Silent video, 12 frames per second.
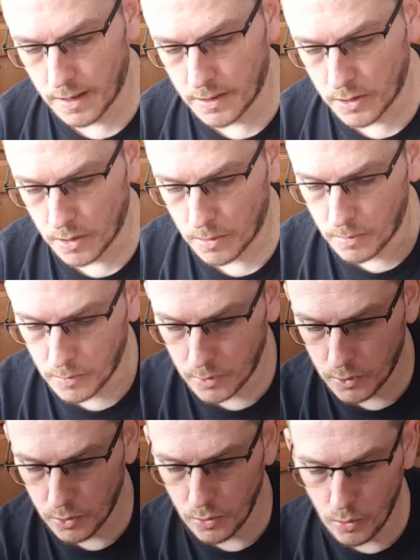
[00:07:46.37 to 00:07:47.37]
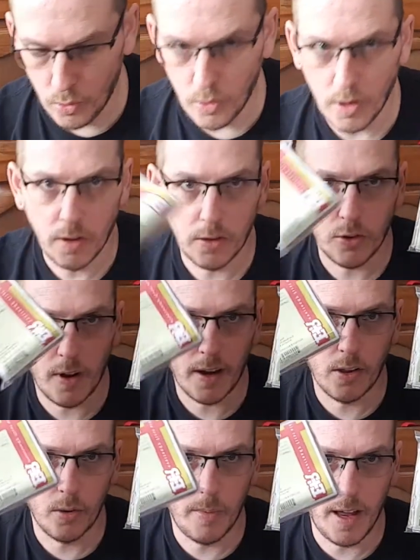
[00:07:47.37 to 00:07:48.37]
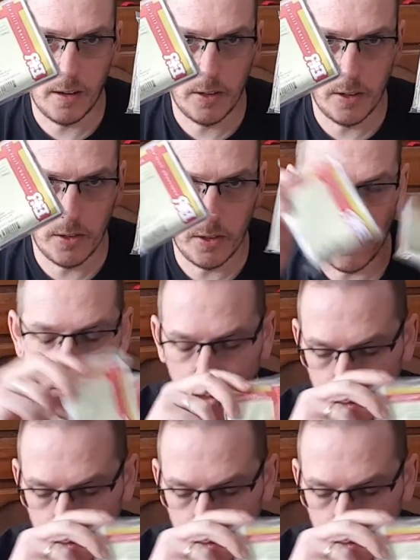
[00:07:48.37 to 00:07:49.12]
got some 2 triangular bandages